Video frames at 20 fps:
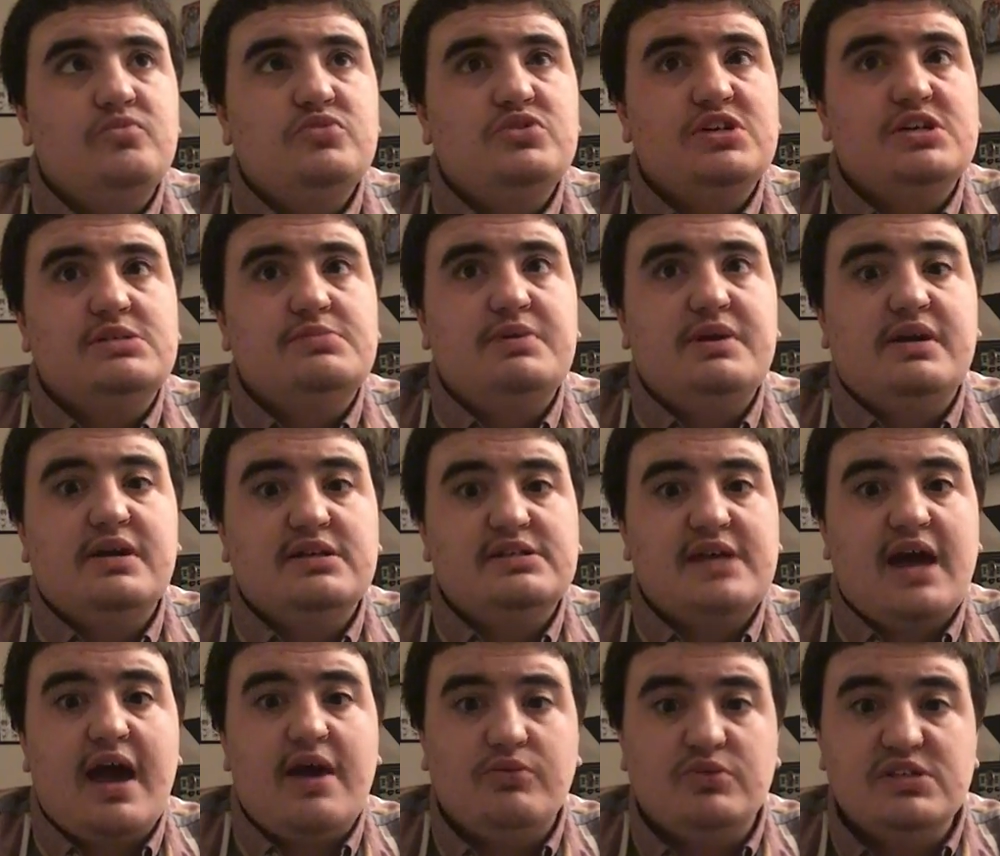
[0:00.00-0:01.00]
just because
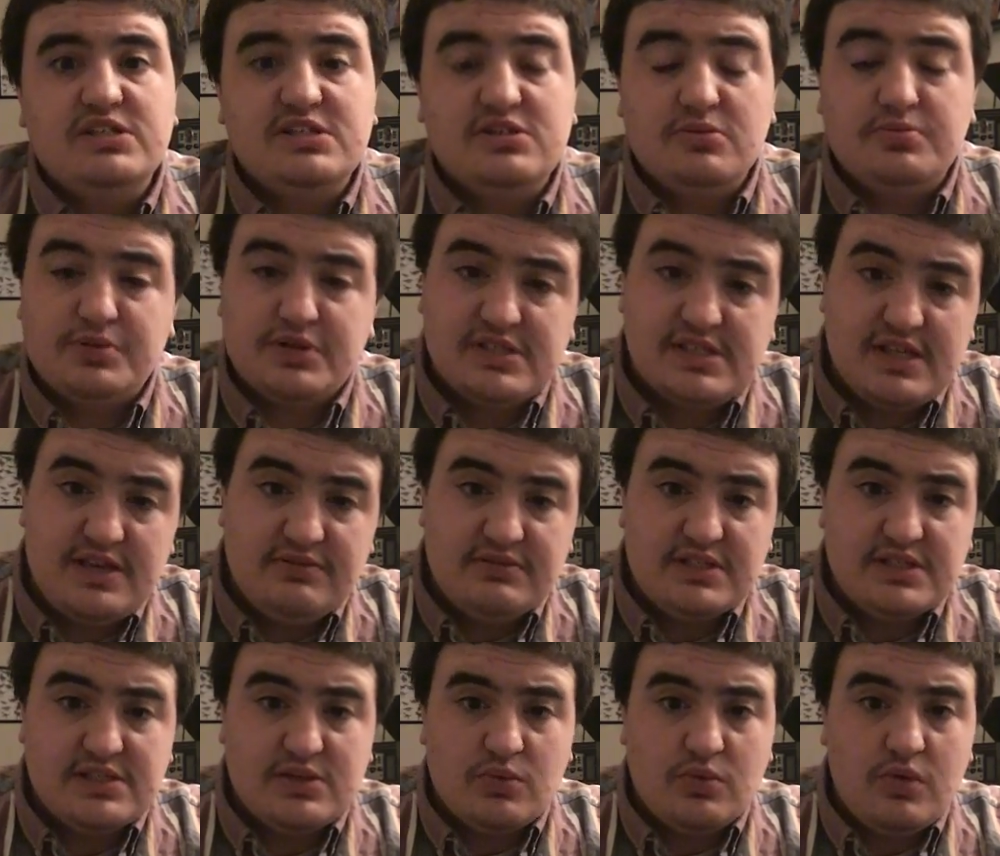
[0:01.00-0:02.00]
I was still perceived
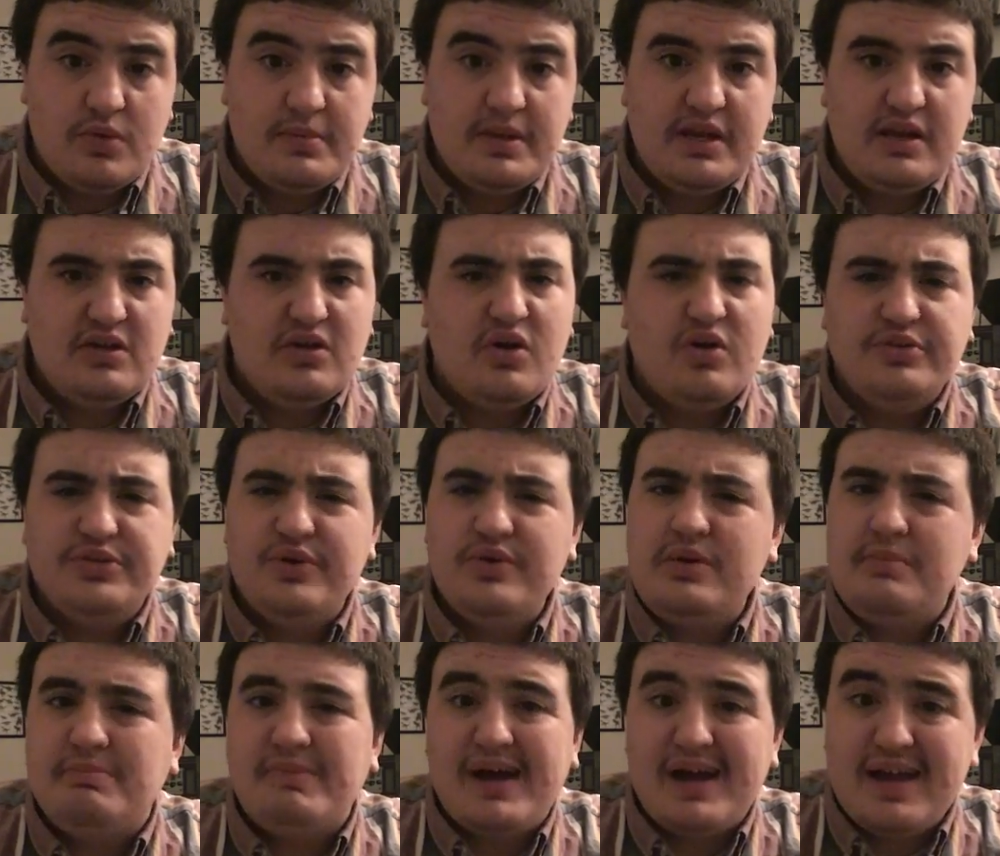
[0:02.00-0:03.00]
as a woman, and although
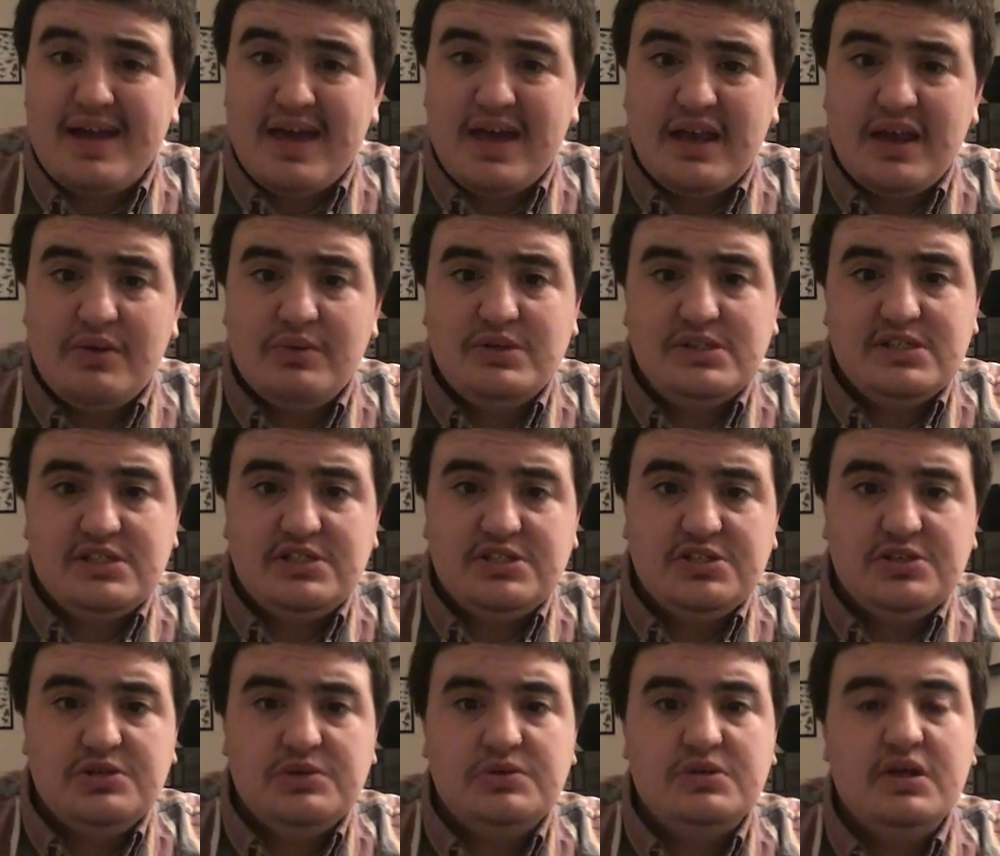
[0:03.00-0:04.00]
in my head I was a
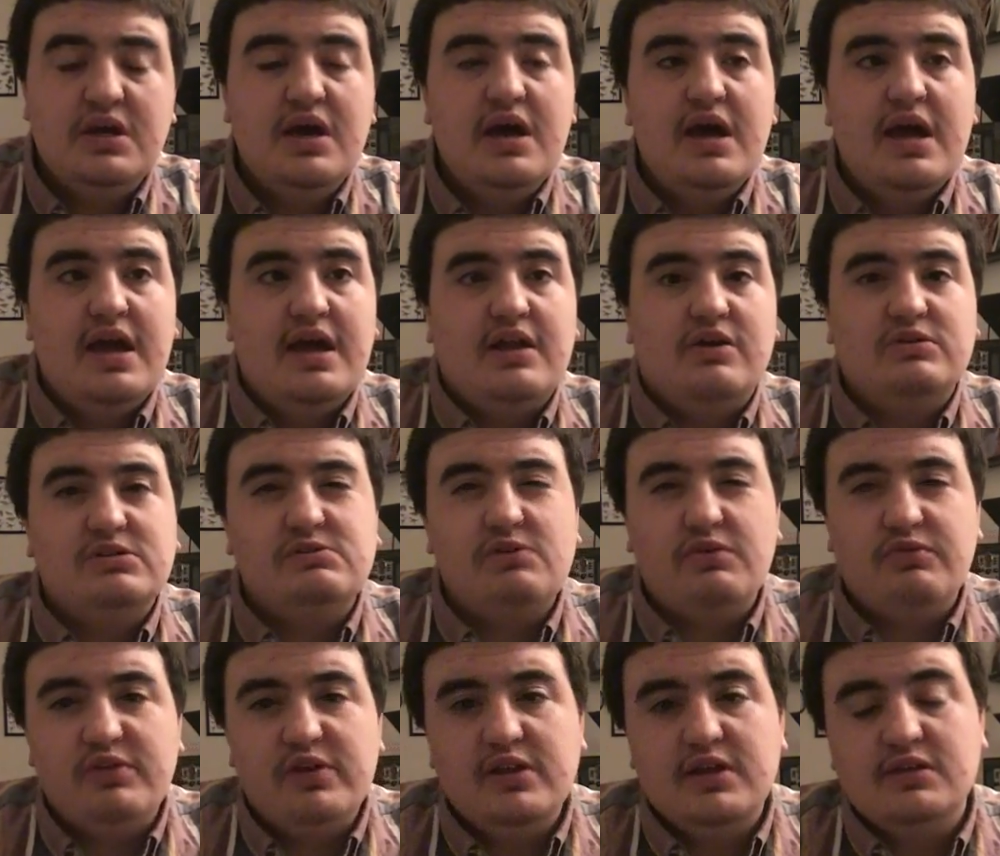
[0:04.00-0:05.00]
dude and I was
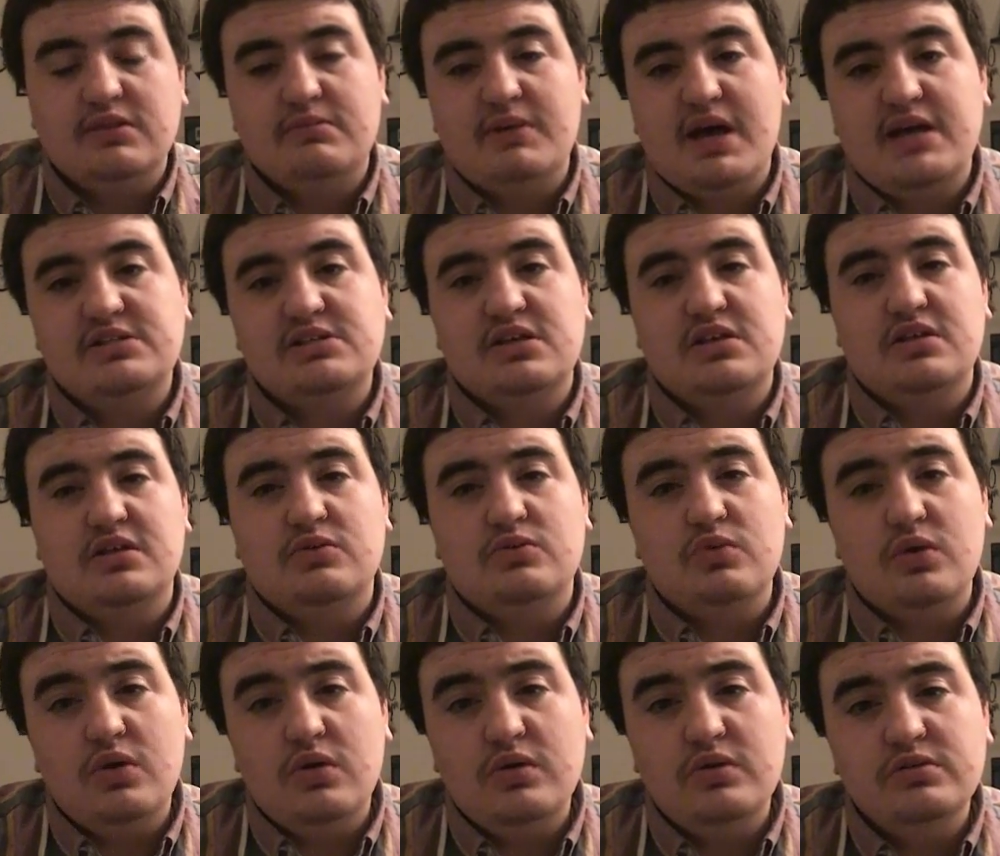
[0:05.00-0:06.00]
fulfilling the masculine
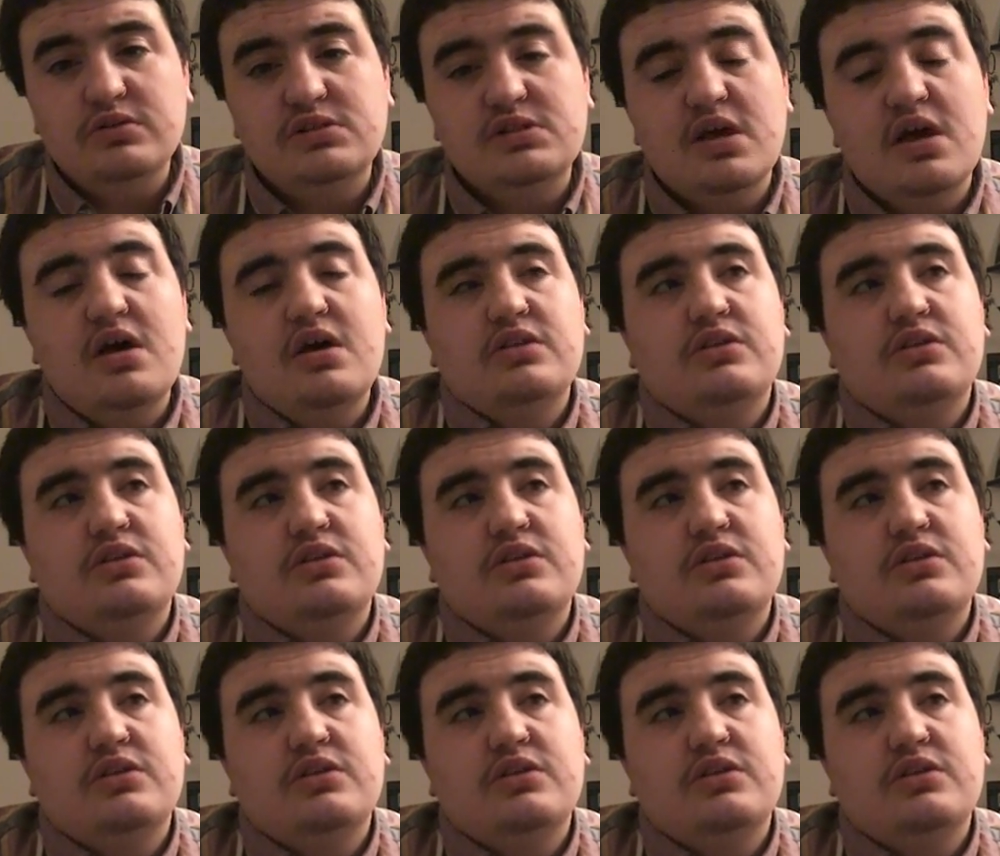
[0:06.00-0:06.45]
roles,